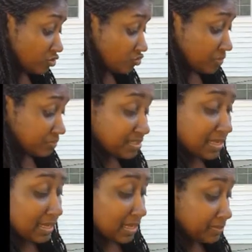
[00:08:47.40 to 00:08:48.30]
the strip
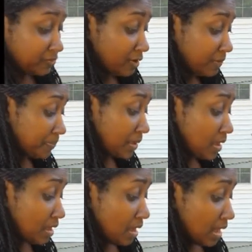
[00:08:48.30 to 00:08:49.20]
steak comes from?
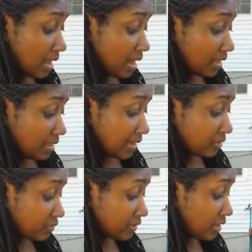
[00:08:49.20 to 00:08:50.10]
No. The
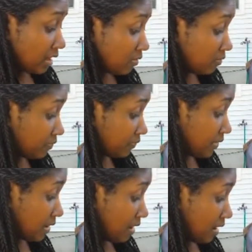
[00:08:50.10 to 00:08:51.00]
answer is no.
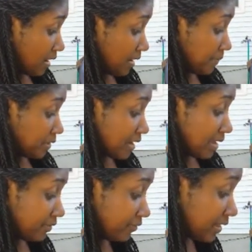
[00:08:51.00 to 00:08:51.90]
So you
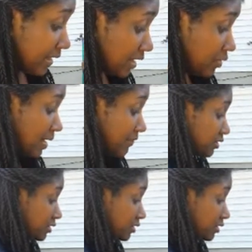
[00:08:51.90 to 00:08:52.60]
have a flank, you have a